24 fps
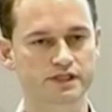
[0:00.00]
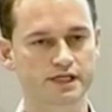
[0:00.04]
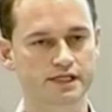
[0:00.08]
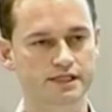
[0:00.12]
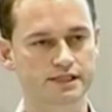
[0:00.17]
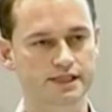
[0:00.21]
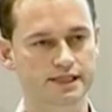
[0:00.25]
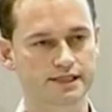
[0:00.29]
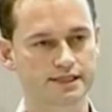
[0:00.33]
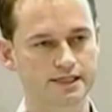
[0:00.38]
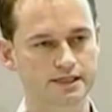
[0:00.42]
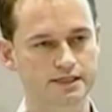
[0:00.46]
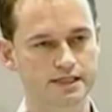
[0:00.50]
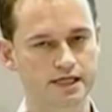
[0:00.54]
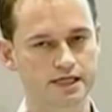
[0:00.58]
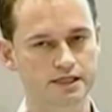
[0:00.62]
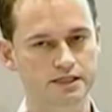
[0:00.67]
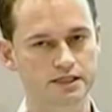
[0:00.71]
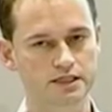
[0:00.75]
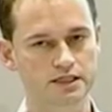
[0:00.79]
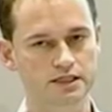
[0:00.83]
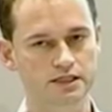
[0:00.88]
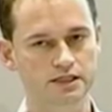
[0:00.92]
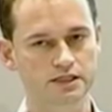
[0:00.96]

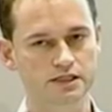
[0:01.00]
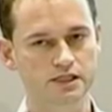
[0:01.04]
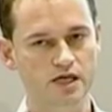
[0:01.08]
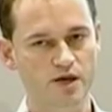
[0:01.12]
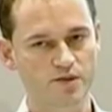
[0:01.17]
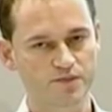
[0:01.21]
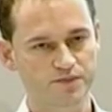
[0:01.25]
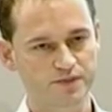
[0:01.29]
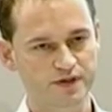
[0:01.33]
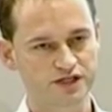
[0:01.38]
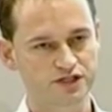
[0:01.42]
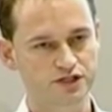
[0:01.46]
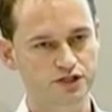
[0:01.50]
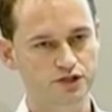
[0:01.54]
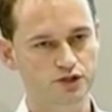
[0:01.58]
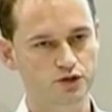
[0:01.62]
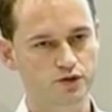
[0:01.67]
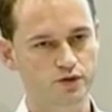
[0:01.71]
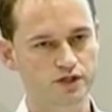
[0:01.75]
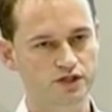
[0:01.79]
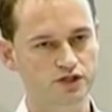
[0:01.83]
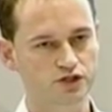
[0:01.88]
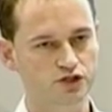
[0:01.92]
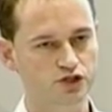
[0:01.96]
sensitization in some
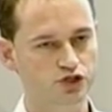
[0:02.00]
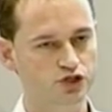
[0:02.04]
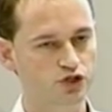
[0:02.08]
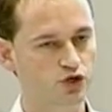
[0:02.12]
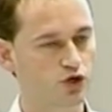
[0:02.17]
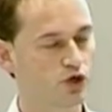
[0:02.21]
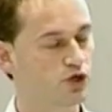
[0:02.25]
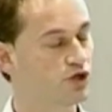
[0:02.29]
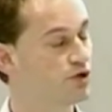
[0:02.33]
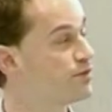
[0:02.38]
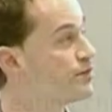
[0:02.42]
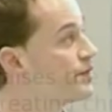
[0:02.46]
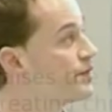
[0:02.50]
patients with shoulder